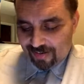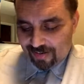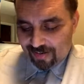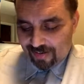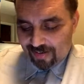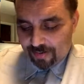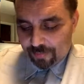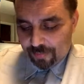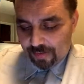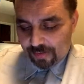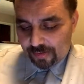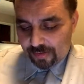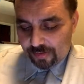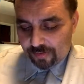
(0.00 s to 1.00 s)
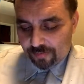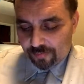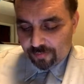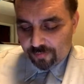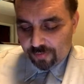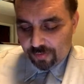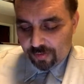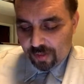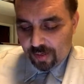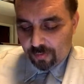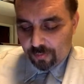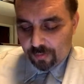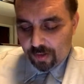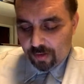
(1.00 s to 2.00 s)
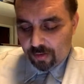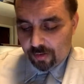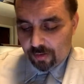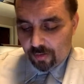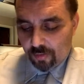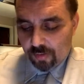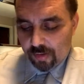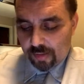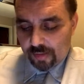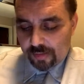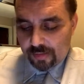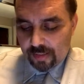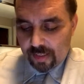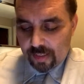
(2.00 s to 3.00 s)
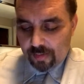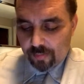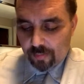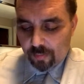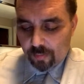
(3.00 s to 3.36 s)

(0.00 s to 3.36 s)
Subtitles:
It makes us feel like we're not alone at a time